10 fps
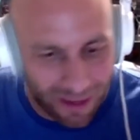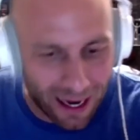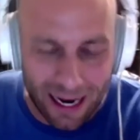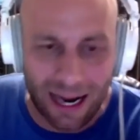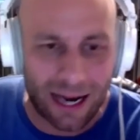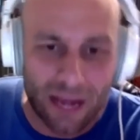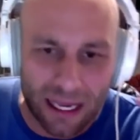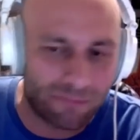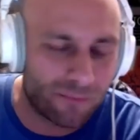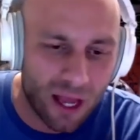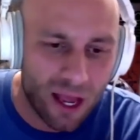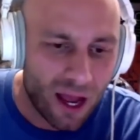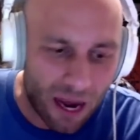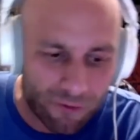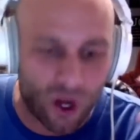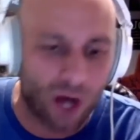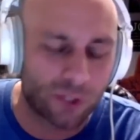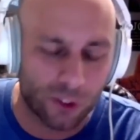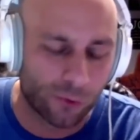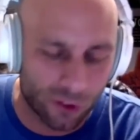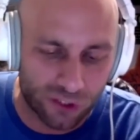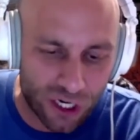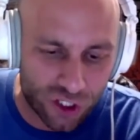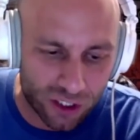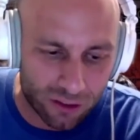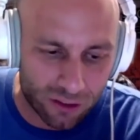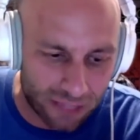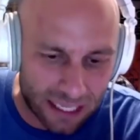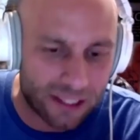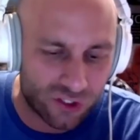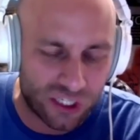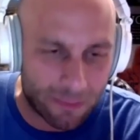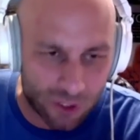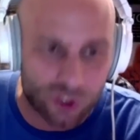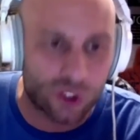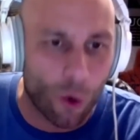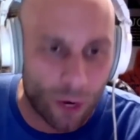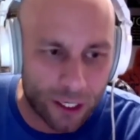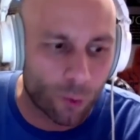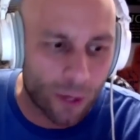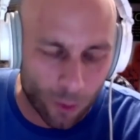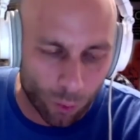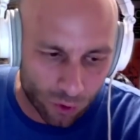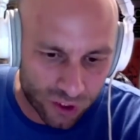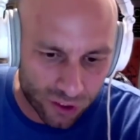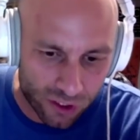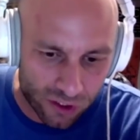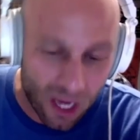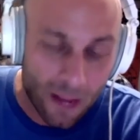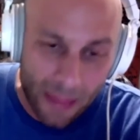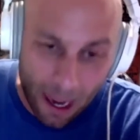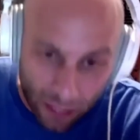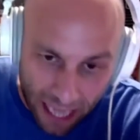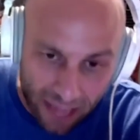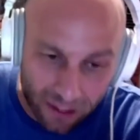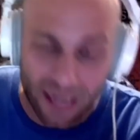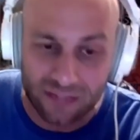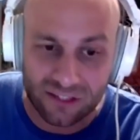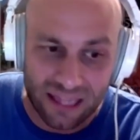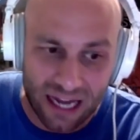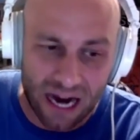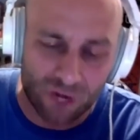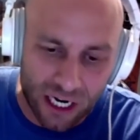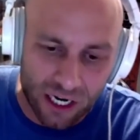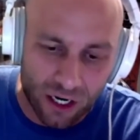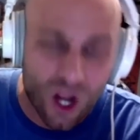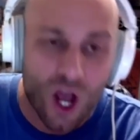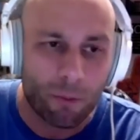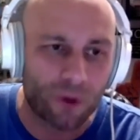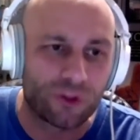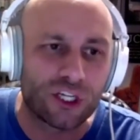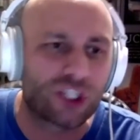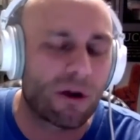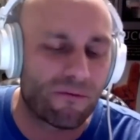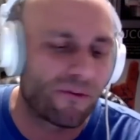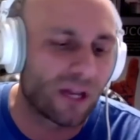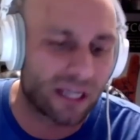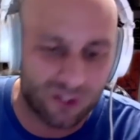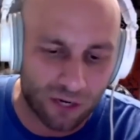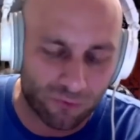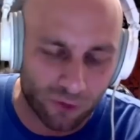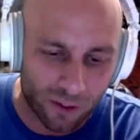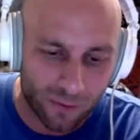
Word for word: I, I, it I've come to the realization that this team is going to win the World Series. Now, again, I say that every year, but this year I feel like it's different.